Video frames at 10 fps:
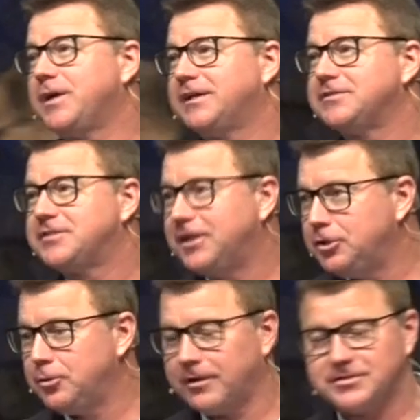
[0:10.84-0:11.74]
we
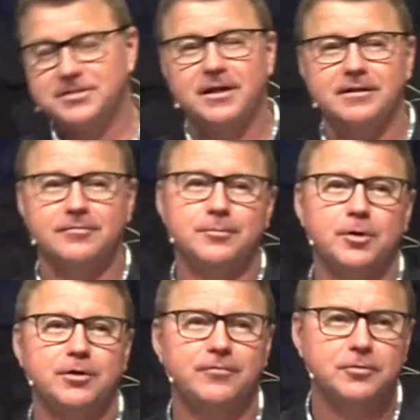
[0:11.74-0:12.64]
continue our study of the
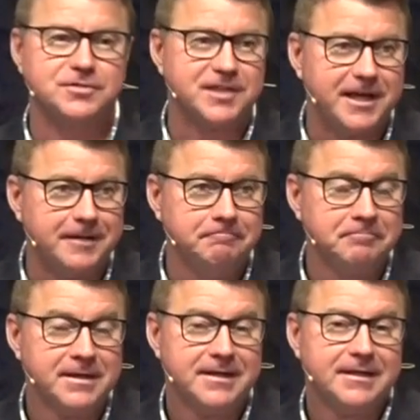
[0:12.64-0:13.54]
book of Hosea.
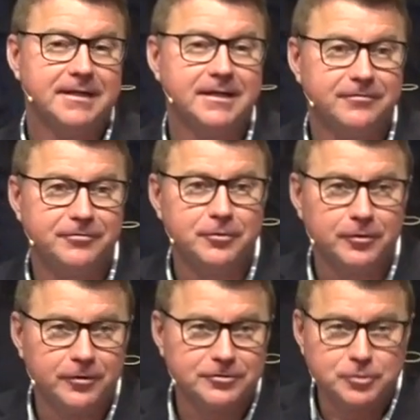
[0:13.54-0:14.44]
If
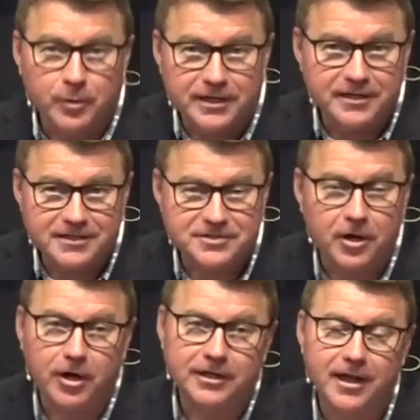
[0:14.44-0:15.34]
you're joining us
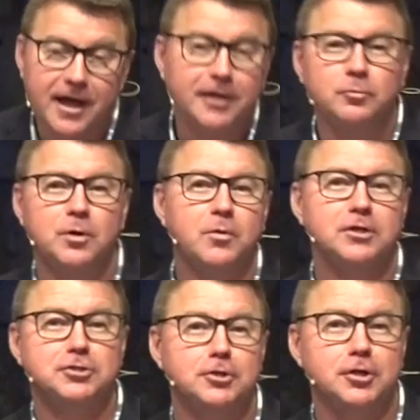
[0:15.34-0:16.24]
online, we
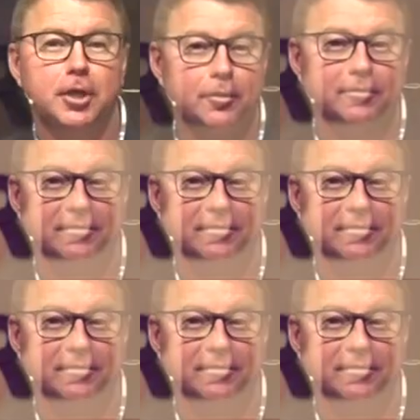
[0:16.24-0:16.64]
want you to know